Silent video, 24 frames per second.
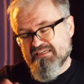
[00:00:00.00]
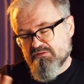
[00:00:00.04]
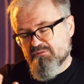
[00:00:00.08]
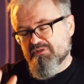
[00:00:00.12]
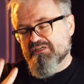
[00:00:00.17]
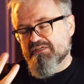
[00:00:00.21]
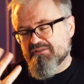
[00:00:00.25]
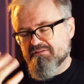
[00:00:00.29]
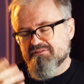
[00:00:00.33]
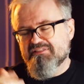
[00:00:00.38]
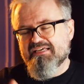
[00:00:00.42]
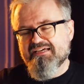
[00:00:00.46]
eh,
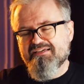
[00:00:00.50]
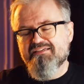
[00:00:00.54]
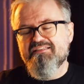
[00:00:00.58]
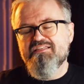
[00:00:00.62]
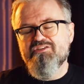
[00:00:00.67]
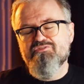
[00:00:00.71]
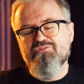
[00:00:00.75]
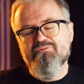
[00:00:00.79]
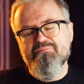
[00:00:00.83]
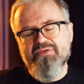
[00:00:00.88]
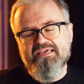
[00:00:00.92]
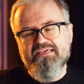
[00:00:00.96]
well, that can
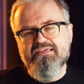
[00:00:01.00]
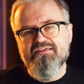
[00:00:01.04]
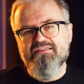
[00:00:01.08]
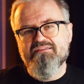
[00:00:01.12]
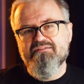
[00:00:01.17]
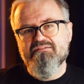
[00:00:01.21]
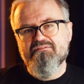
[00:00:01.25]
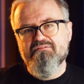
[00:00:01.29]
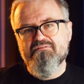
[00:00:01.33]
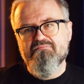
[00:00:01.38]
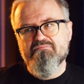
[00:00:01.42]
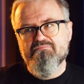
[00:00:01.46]
even make
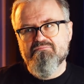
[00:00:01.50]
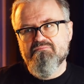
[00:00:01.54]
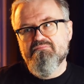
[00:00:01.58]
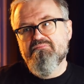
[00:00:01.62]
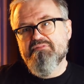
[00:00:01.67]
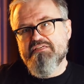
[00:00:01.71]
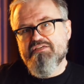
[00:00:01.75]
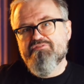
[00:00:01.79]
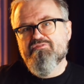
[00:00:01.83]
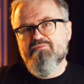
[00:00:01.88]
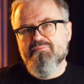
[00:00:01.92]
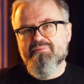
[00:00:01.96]
it
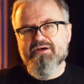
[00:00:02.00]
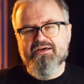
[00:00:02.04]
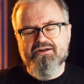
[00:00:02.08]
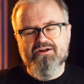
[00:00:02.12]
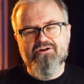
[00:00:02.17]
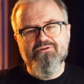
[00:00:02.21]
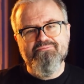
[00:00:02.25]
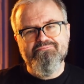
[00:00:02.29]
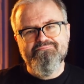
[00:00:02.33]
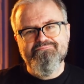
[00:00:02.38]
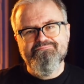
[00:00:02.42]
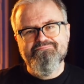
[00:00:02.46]
even
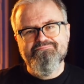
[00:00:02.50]
better.